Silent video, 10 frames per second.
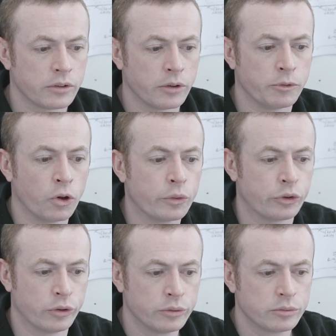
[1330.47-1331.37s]
to the
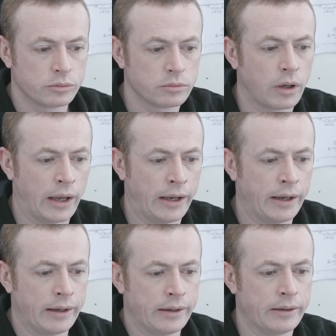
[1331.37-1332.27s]
dojo,
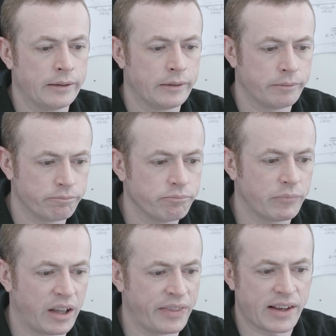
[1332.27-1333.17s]
uh,
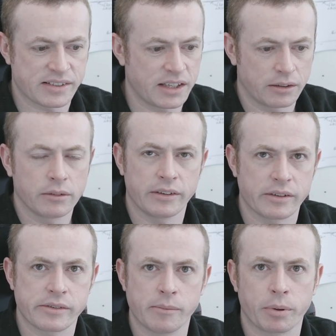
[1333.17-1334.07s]
and that's it.
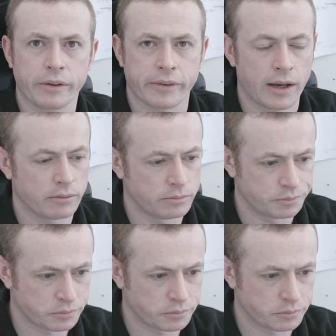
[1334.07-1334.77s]
It's as simple as that.